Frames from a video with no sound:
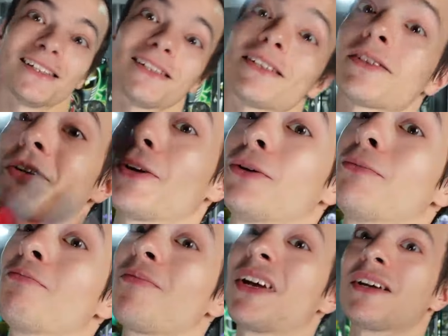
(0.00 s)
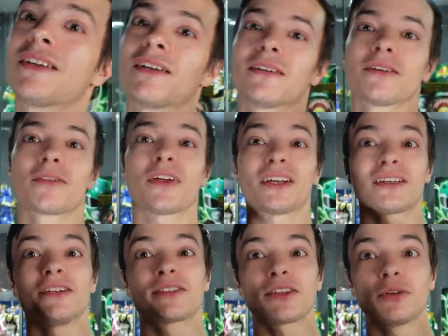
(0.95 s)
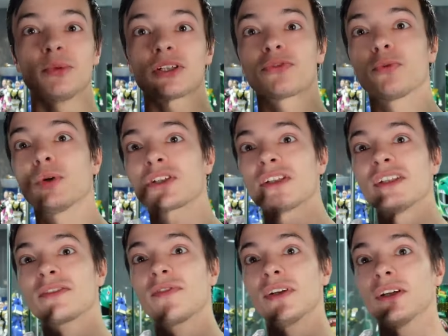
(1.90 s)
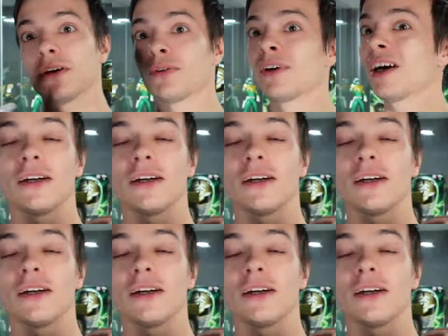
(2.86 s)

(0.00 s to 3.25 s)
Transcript: So, thank you so much for watching this video.